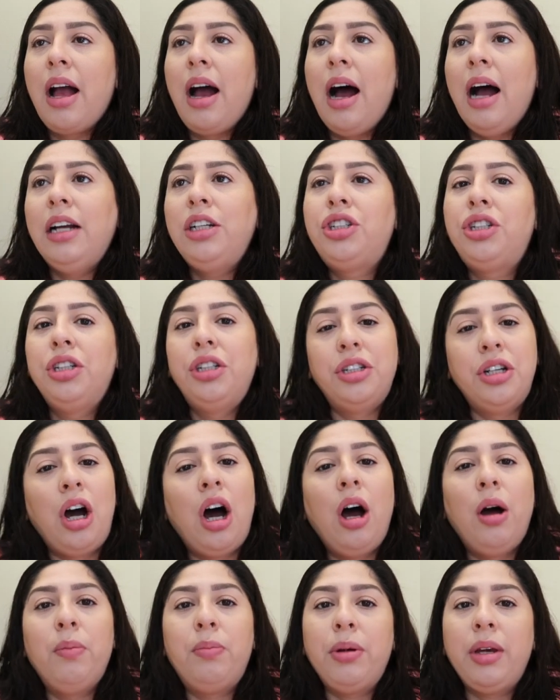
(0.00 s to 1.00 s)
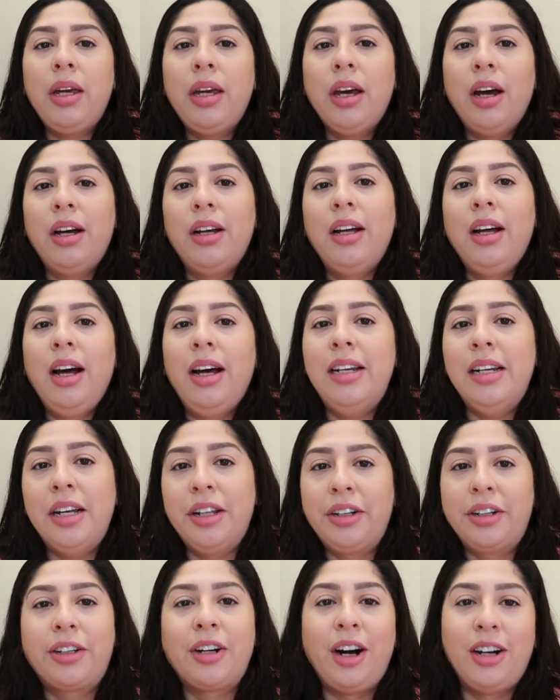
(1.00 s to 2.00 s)
I should not be
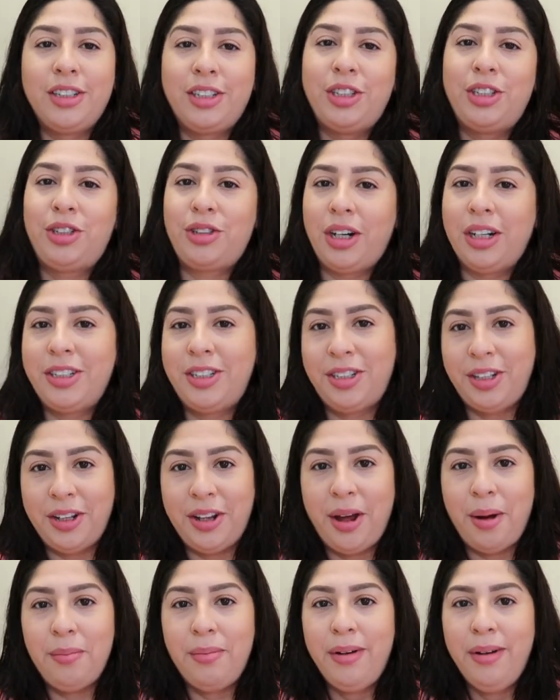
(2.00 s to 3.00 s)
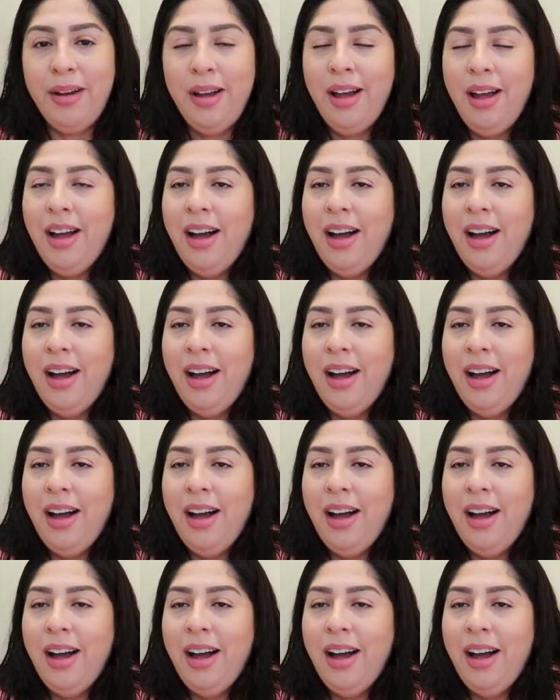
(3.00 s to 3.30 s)
another cause of stress to them.